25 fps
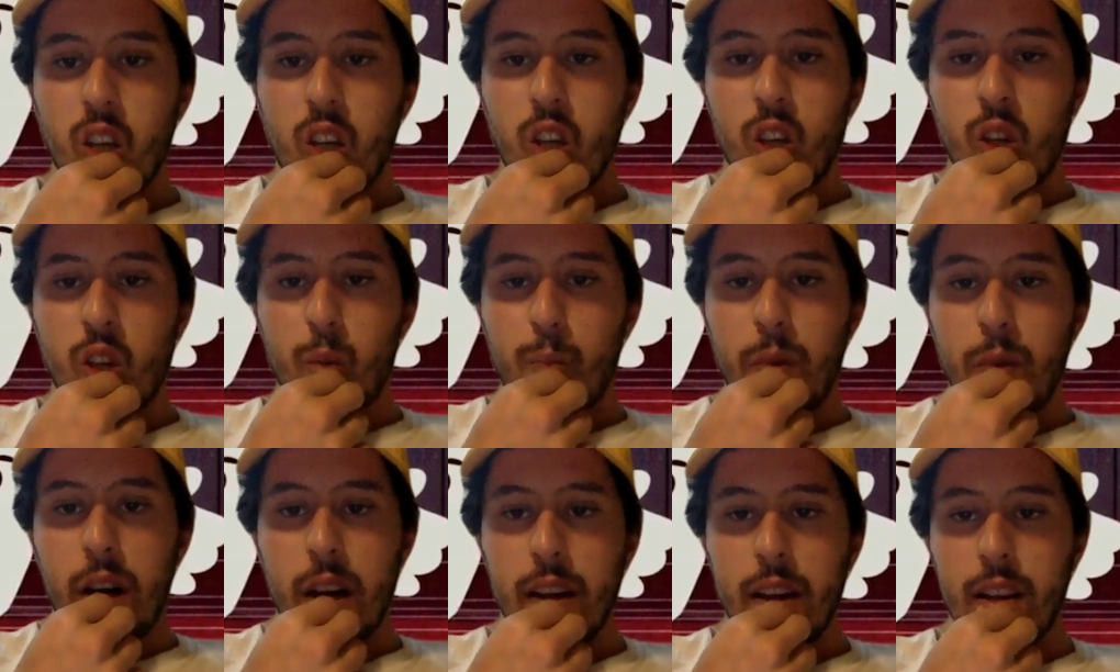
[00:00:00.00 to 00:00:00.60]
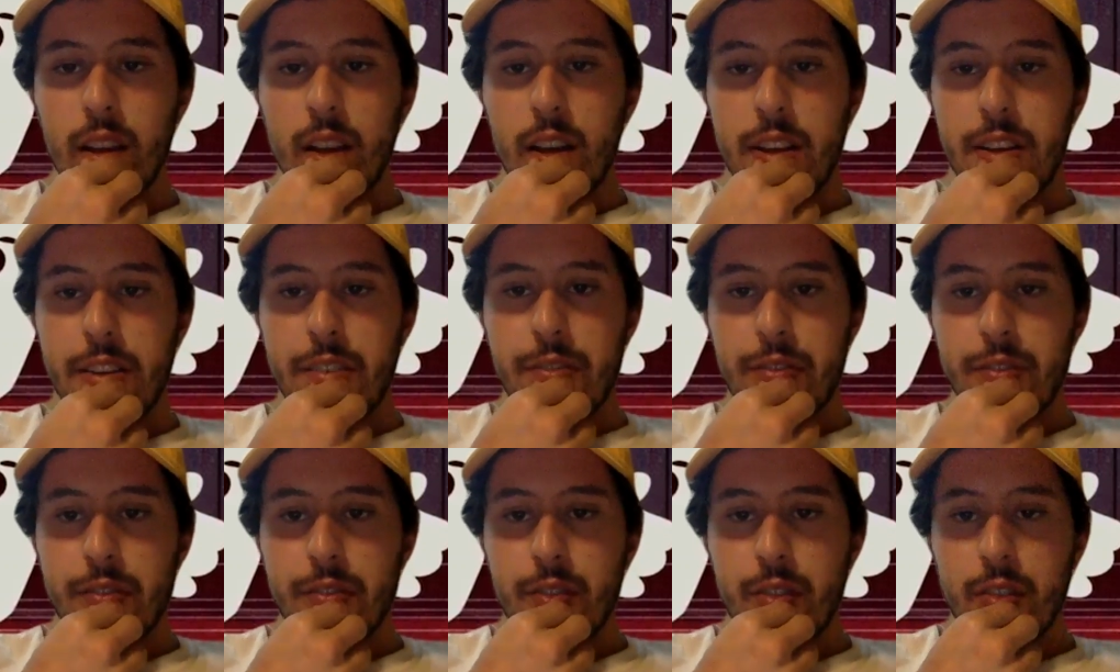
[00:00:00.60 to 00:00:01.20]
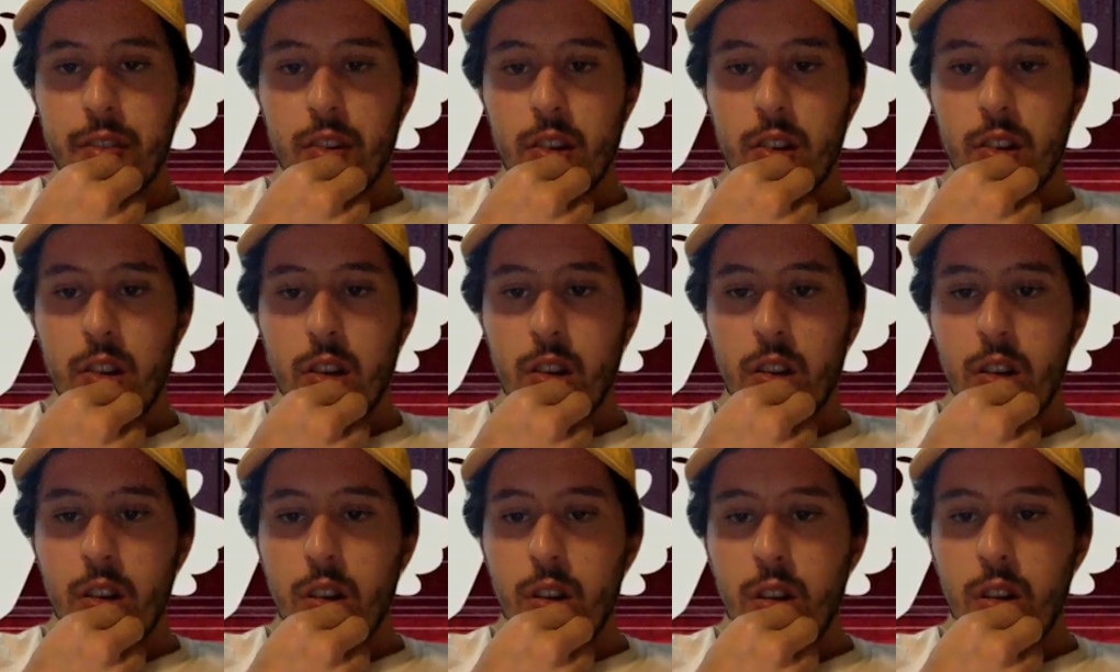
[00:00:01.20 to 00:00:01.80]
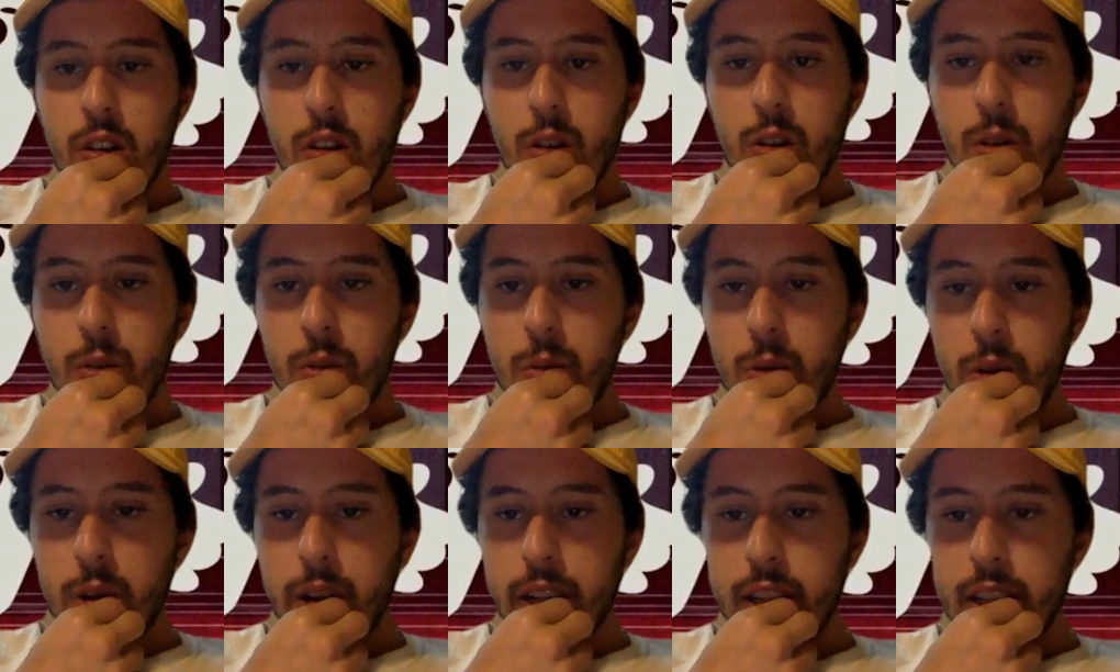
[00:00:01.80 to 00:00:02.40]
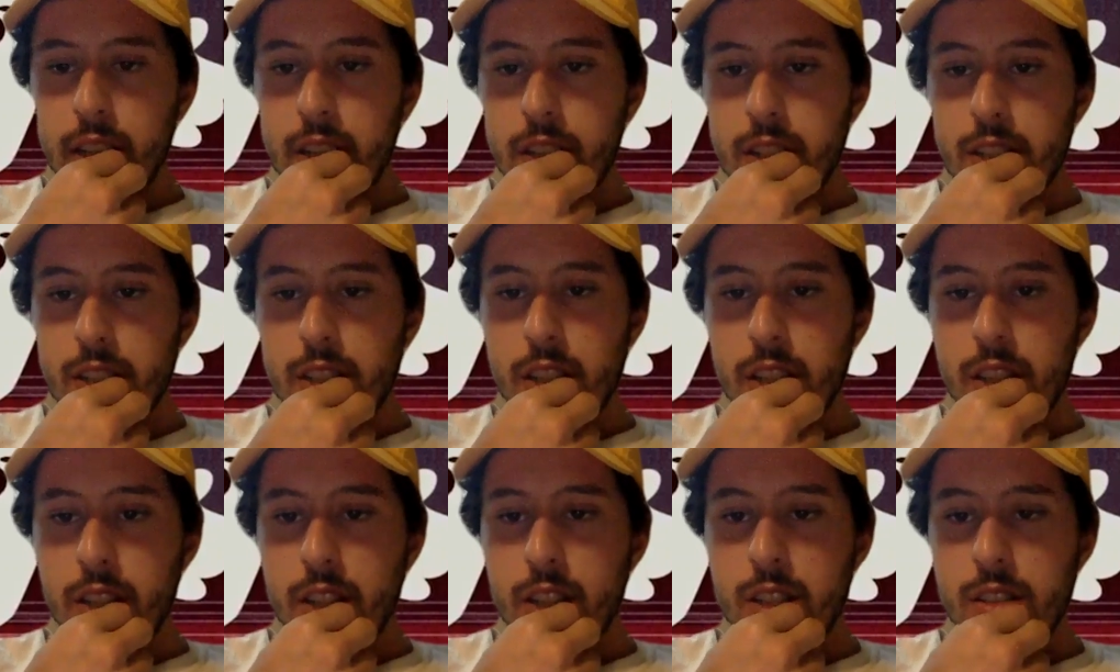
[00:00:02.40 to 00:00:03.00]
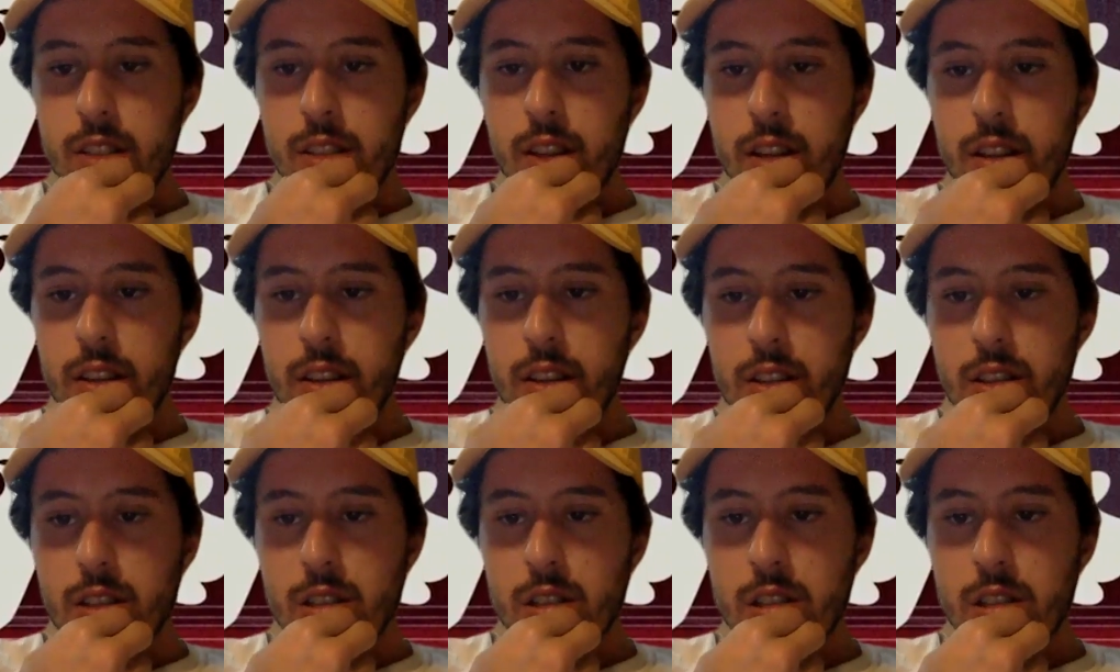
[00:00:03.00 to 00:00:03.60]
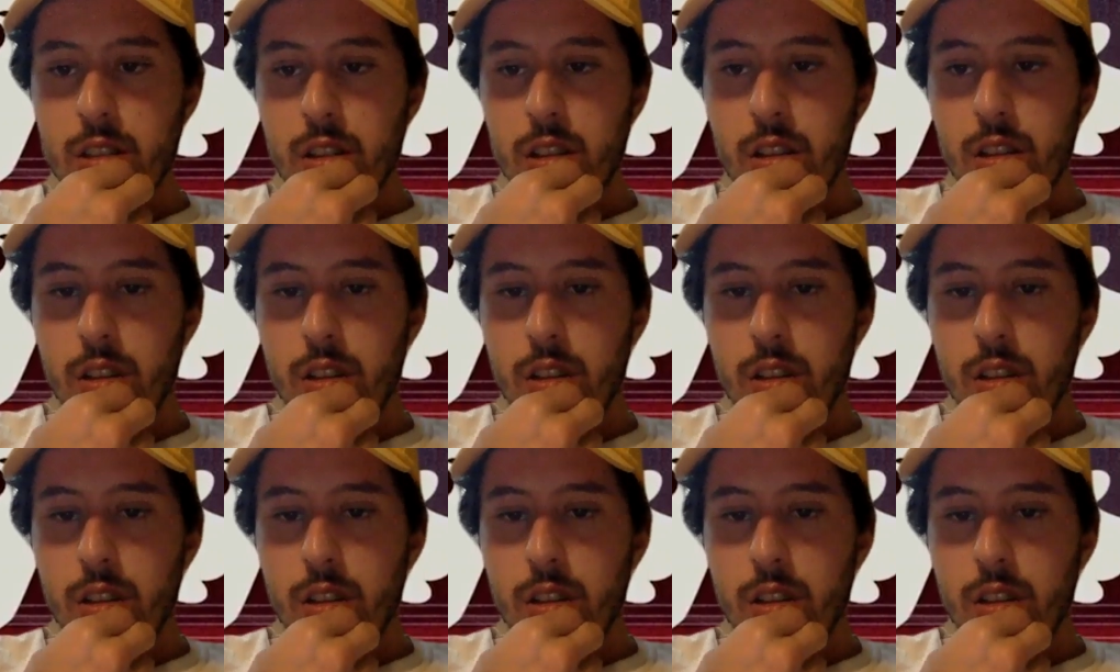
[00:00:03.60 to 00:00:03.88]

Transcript: in my life where I get to see these things.